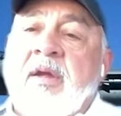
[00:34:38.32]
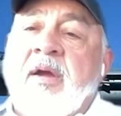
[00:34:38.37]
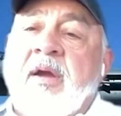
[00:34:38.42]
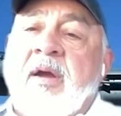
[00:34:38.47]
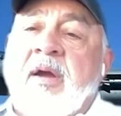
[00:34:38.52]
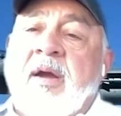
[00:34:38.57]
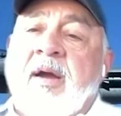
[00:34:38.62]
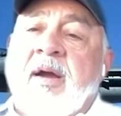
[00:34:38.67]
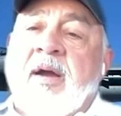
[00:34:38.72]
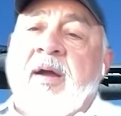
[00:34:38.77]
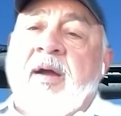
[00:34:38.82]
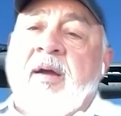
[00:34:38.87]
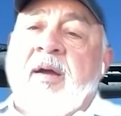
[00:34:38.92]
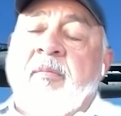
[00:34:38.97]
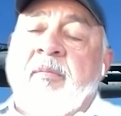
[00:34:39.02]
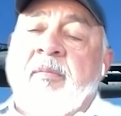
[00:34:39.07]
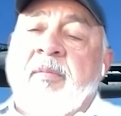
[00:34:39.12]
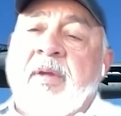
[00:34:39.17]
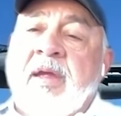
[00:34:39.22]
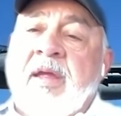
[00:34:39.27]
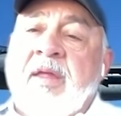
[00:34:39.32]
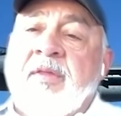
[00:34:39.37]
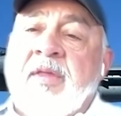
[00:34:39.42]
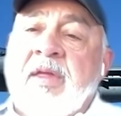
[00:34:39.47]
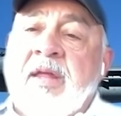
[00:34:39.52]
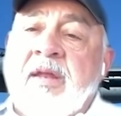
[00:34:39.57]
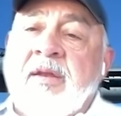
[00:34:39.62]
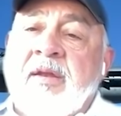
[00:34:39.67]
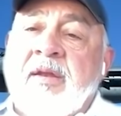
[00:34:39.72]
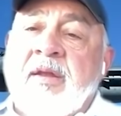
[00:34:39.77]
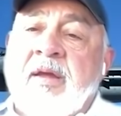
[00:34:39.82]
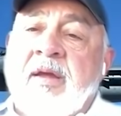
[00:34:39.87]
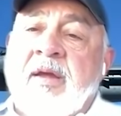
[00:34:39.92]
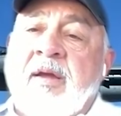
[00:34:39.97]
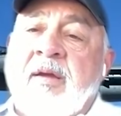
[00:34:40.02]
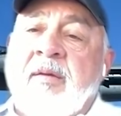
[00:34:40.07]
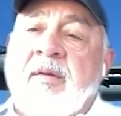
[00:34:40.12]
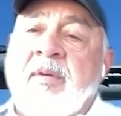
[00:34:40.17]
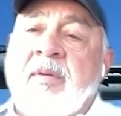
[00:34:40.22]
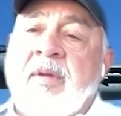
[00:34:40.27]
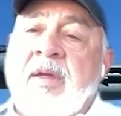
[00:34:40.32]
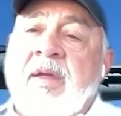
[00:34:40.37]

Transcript: um, and then uh,